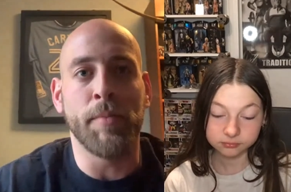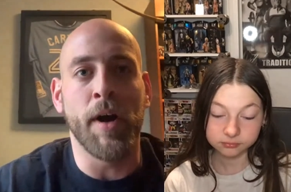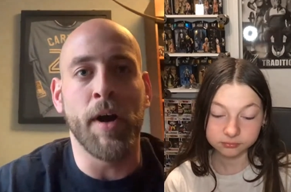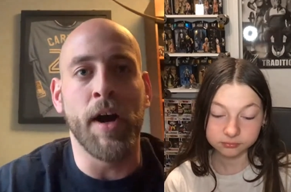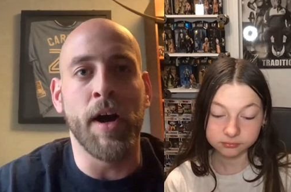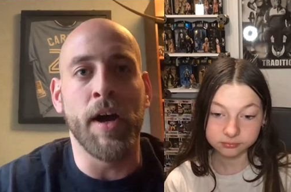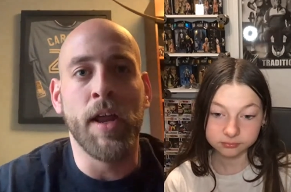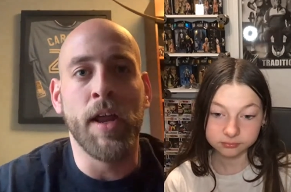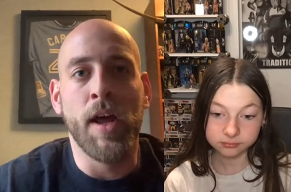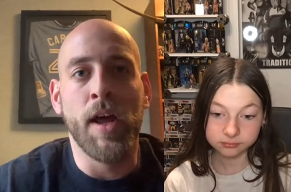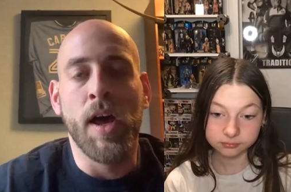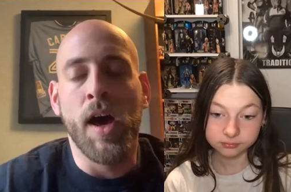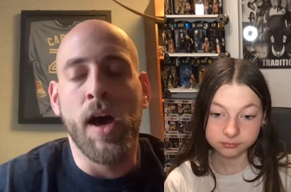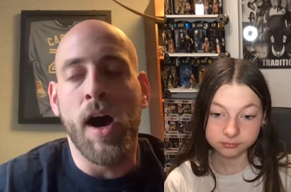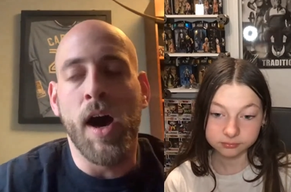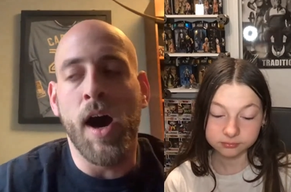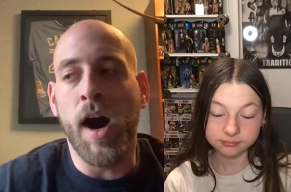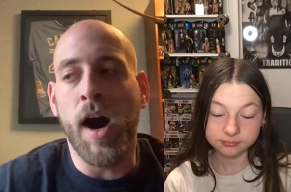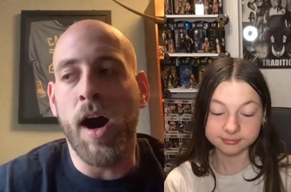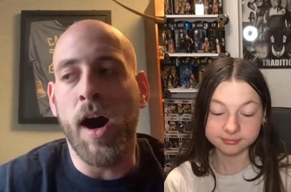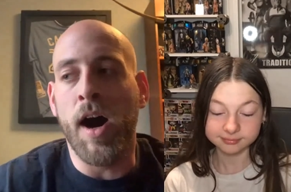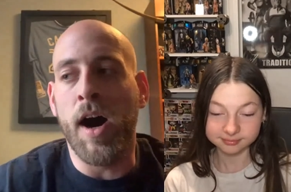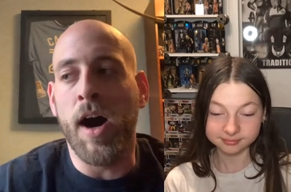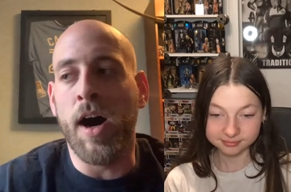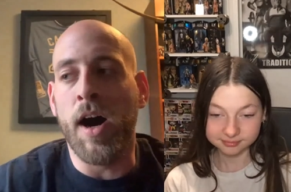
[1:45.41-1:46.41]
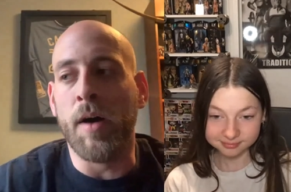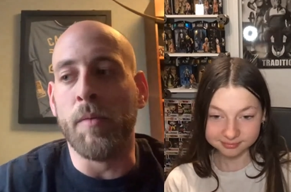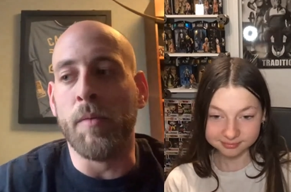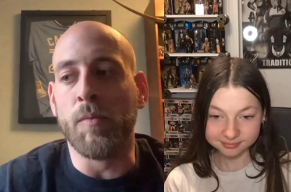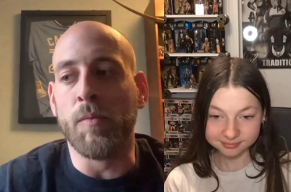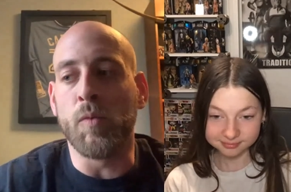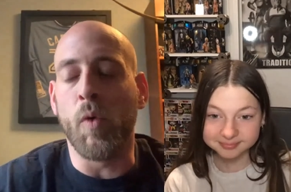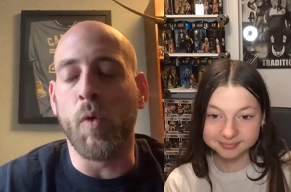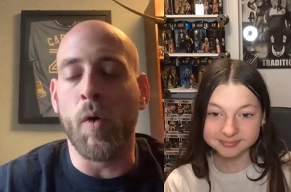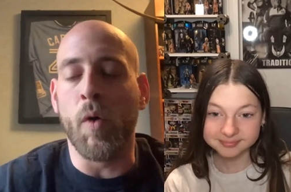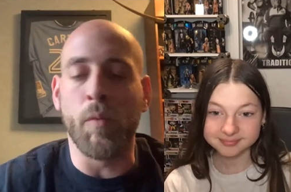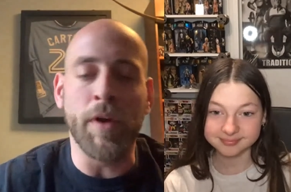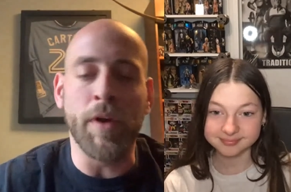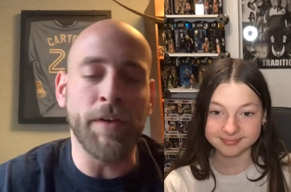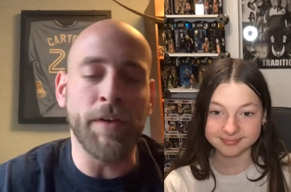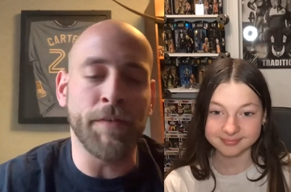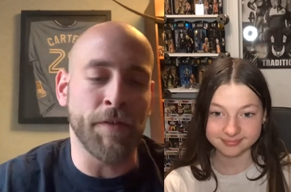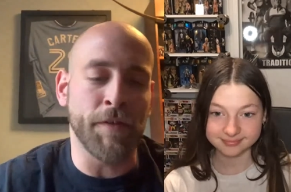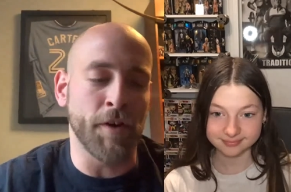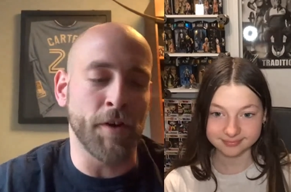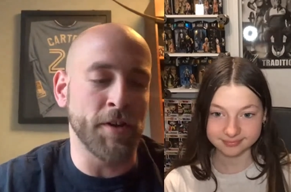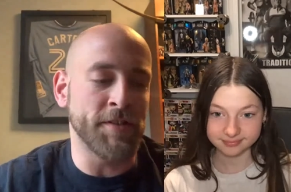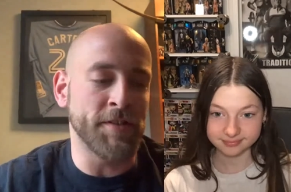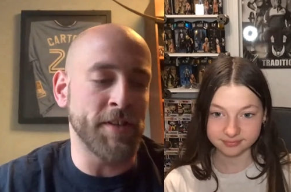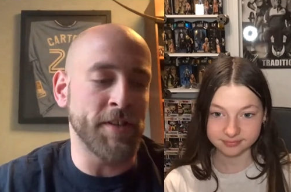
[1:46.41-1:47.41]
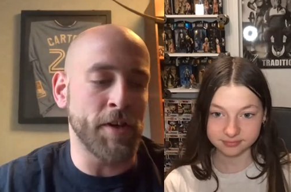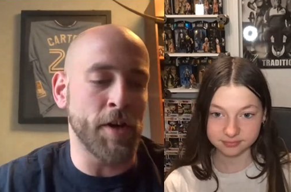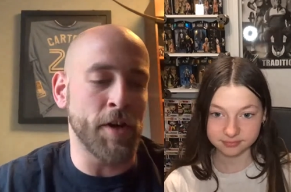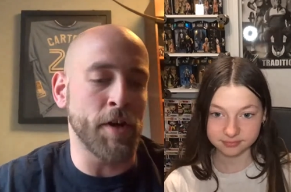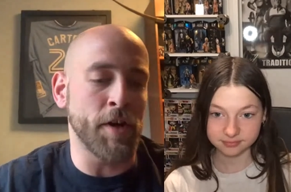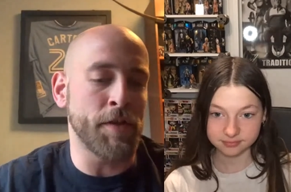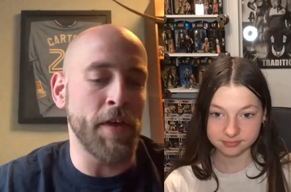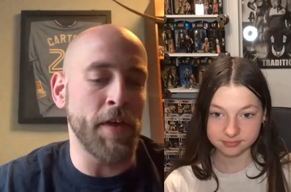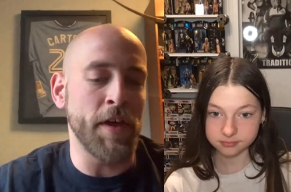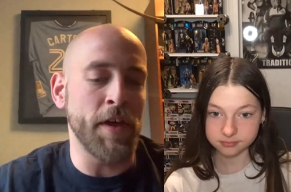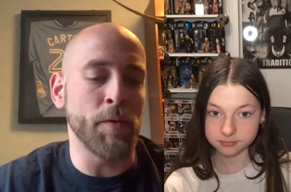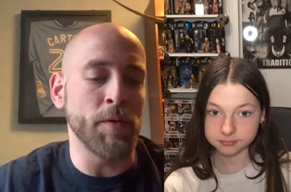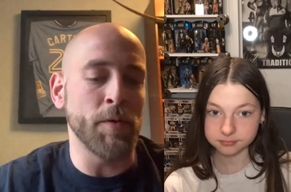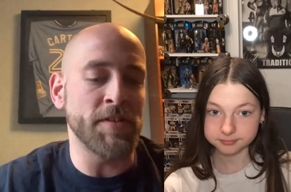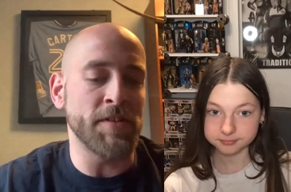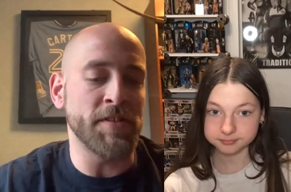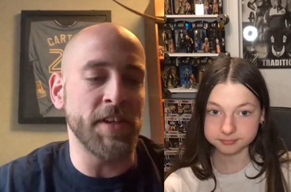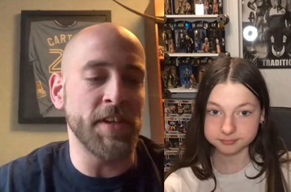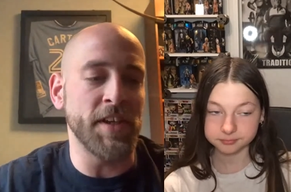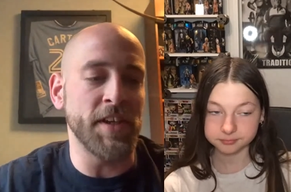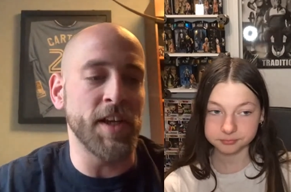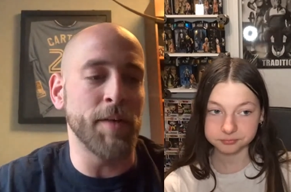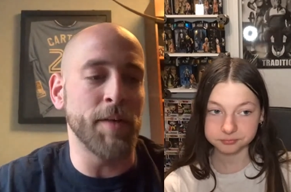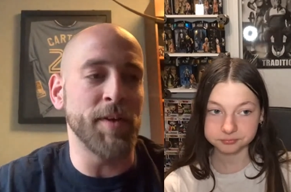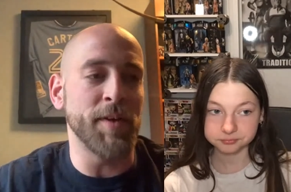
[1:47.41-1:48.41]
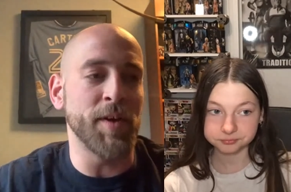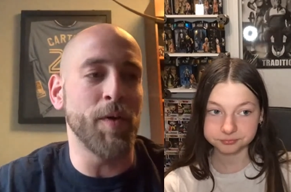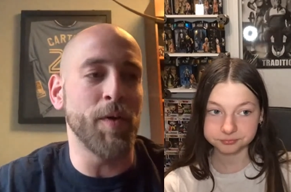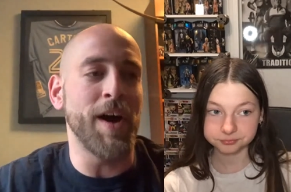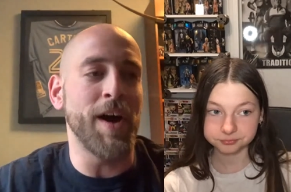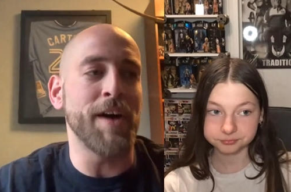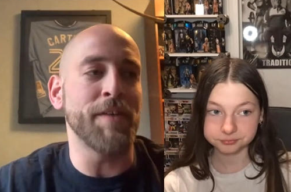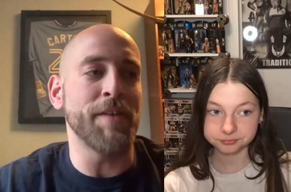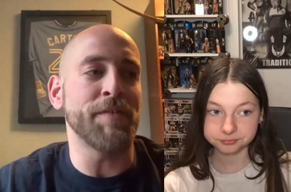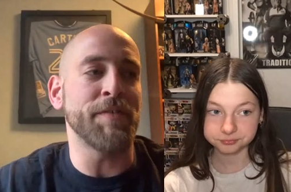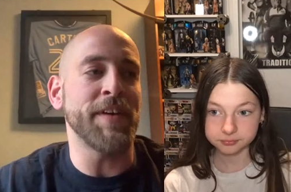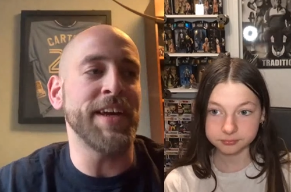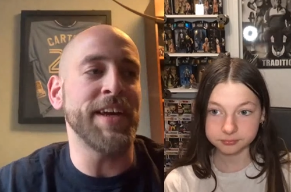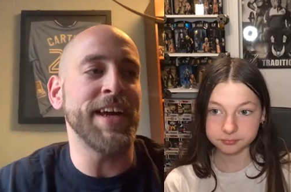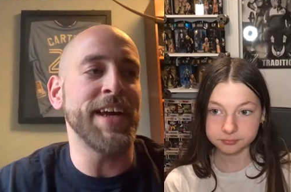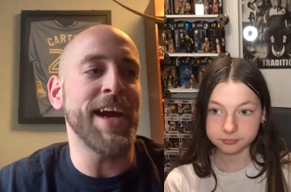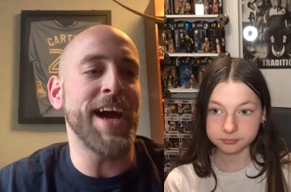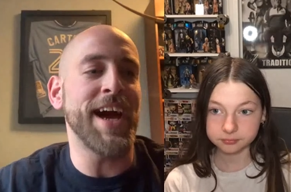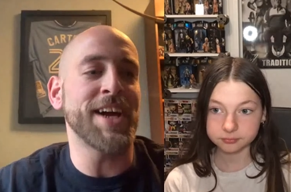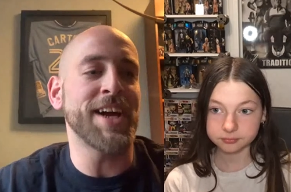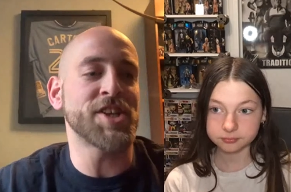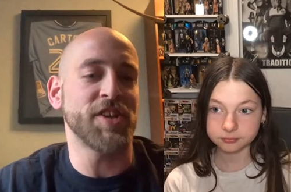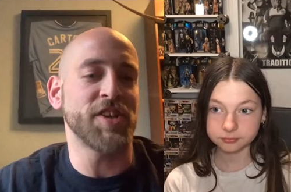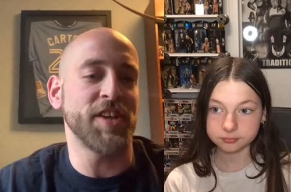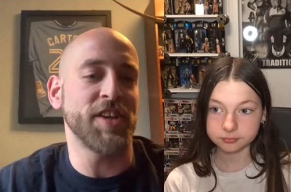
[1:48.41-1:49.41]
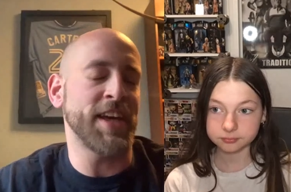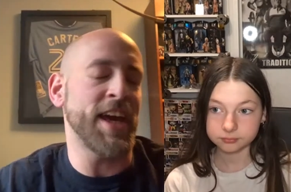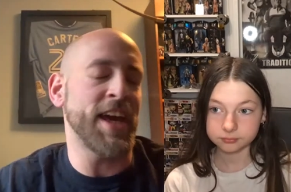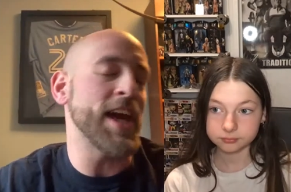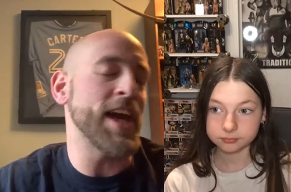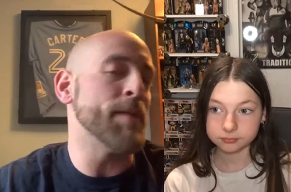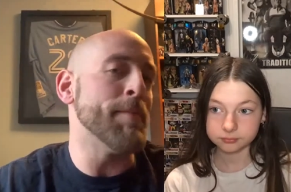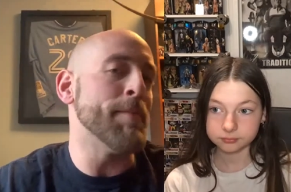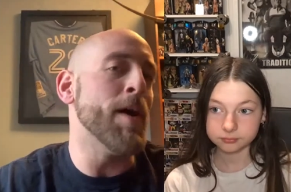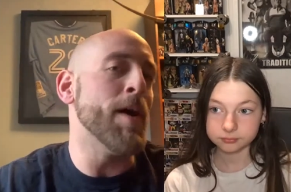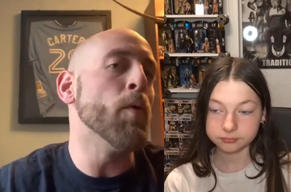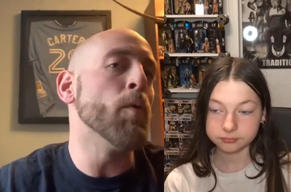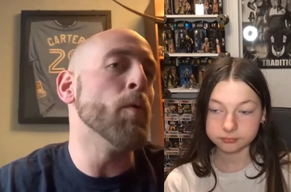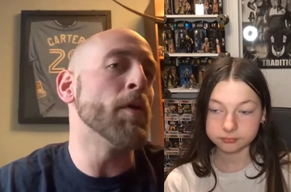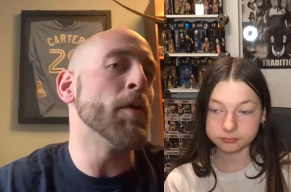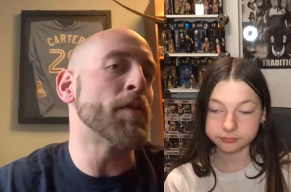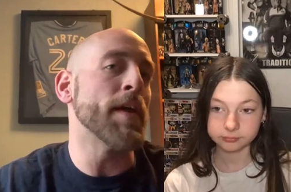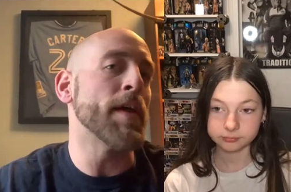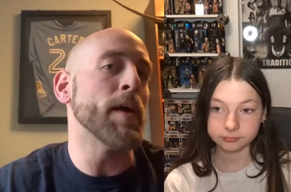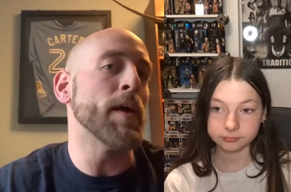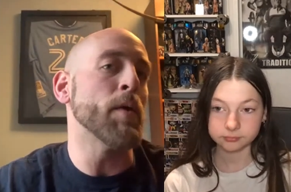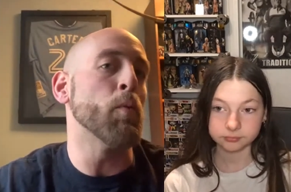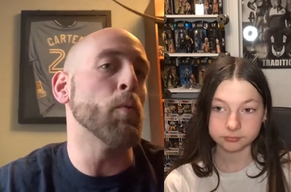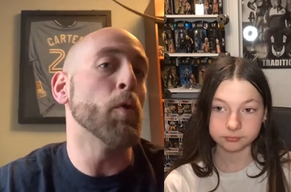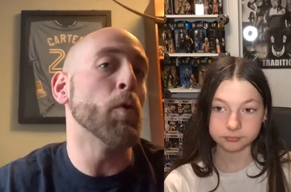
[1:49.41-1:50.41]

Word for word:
Speaker 1: but when we first did our thing with CWF, he actually came out with a